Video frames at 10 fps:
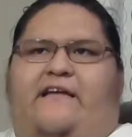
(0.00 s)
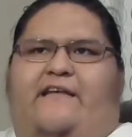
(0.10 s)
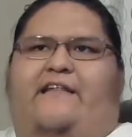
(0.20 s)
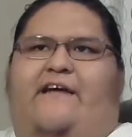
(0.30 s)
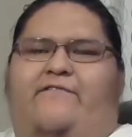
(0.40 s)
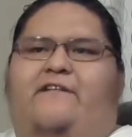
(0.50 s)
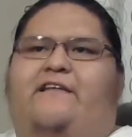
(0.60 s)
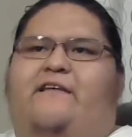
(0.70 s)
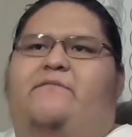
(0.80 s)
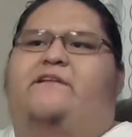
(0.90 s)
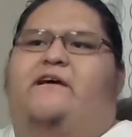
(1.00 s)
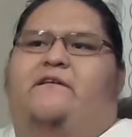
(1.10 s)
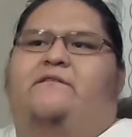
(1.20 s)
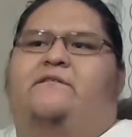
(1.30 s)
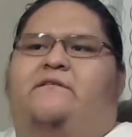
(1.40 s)
definitely can be done.
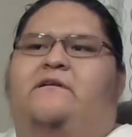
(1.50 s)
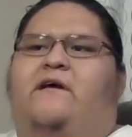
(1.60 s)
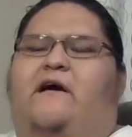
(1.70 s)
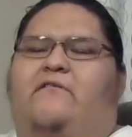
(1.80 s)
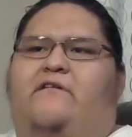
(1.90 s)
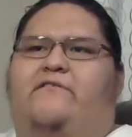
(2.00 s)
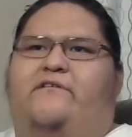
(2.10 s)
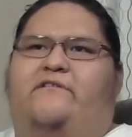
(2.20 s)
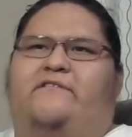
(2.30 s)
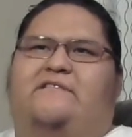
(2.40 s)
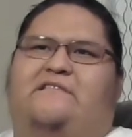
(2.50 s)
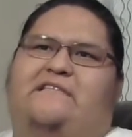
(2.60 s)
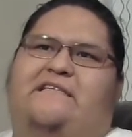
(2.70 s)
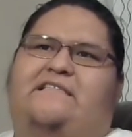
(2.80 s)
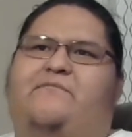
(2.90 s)
However,
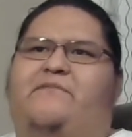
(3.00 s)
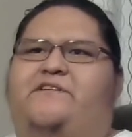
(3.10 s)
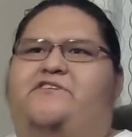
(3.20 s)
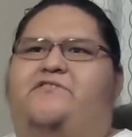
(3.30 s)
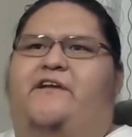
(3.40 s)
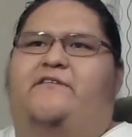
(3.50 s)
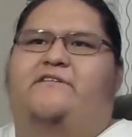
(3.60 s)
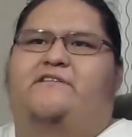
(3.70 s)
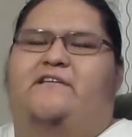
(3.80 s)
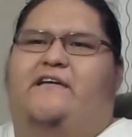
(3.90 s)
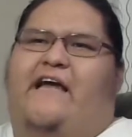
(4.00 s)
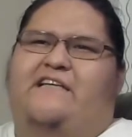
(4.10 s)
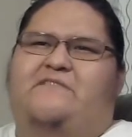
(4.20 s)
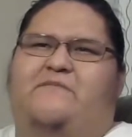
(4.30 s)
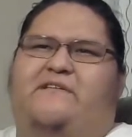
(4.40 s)
it's a bit strenuous, and it has
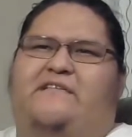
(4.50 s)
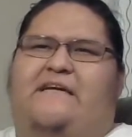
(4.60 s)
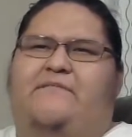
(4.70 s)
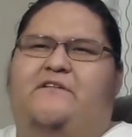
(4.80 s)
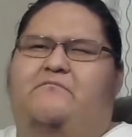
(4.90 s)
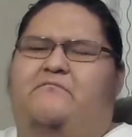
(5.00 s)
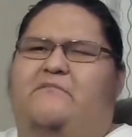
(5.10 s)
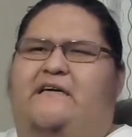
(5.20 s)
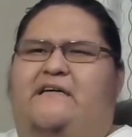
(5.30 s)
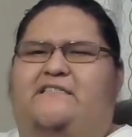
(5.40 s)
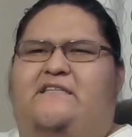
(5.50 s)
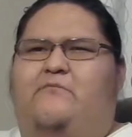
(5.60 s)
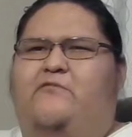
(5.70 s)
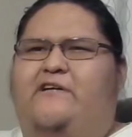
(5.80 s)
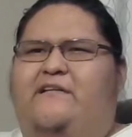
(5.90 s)
been attempted
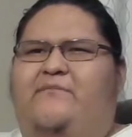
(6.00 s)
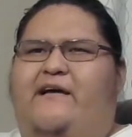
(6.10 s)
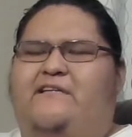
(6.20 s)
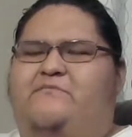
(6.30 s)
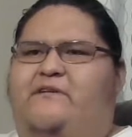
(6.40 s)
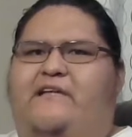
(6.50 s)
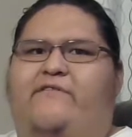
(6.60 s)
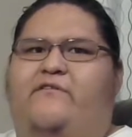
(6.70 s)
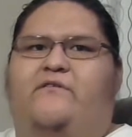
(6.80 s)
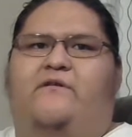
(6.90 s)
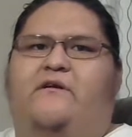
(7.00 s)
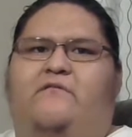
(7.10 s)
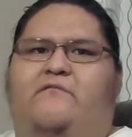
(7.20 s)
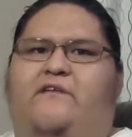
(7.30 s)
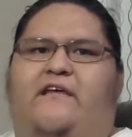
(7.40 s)
somewhat in the past, but never
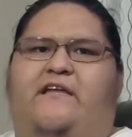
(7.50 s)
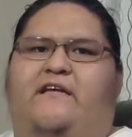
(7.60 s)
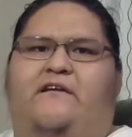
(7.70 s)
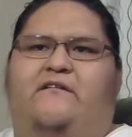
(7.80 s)
with any